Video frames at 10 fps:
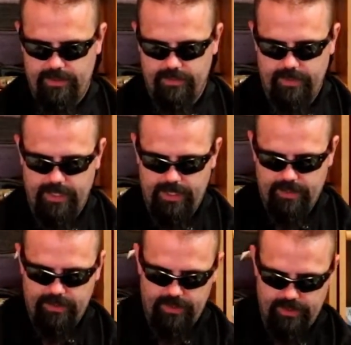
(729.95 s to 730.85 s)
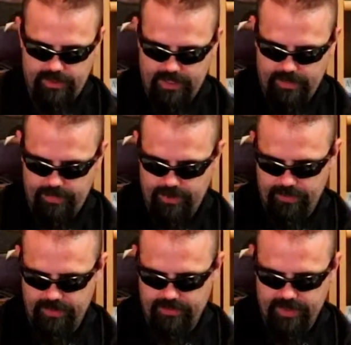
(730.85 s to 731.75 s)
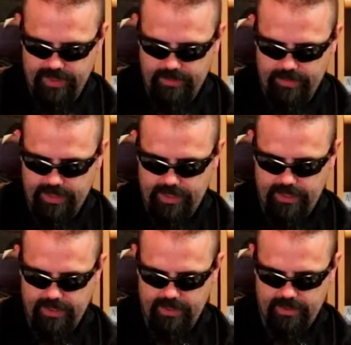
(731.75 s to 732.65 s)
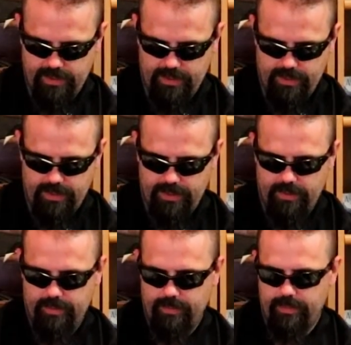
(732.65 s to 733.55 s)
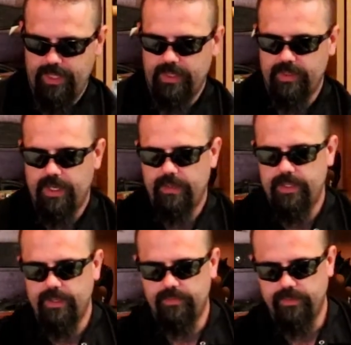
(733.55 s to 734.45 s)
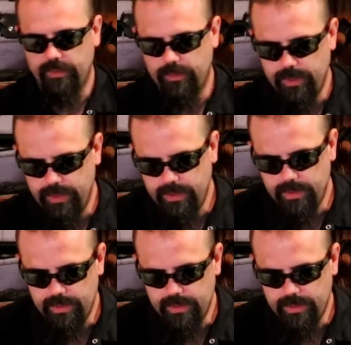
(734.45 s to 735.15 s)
So we can actually just kind of pose him a little bit here. And bend his head down forward.